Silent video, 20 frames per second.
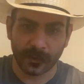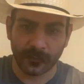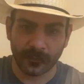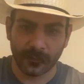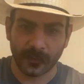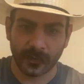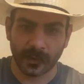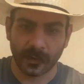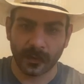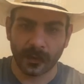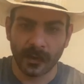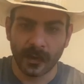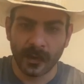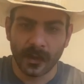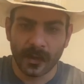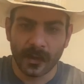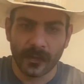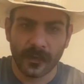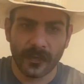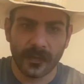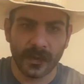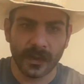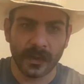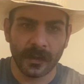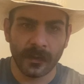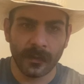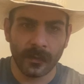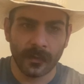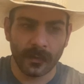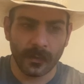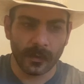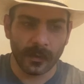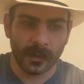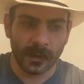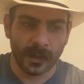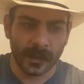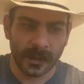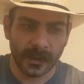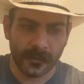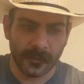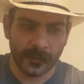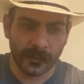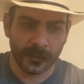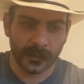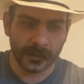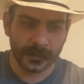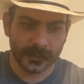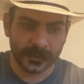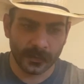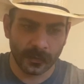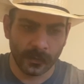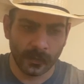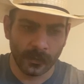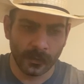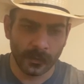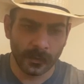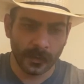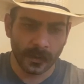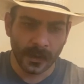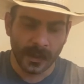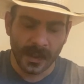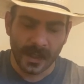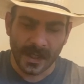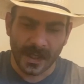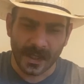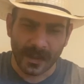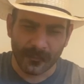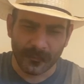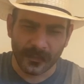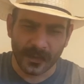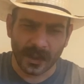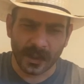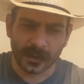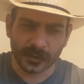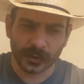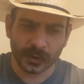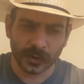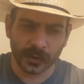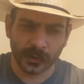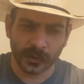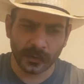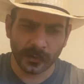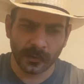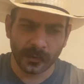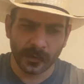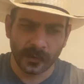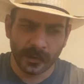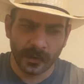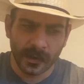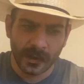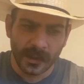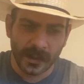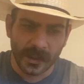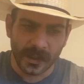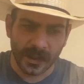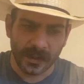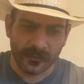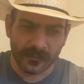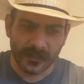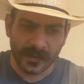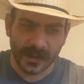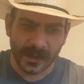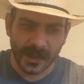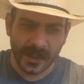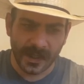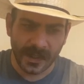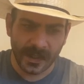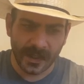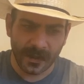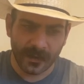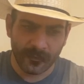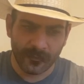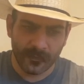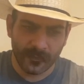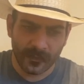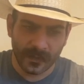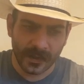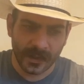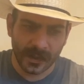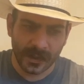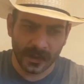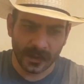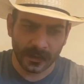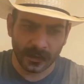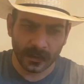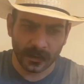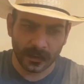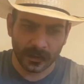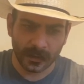of thin leather insole. I'm not sure if they have a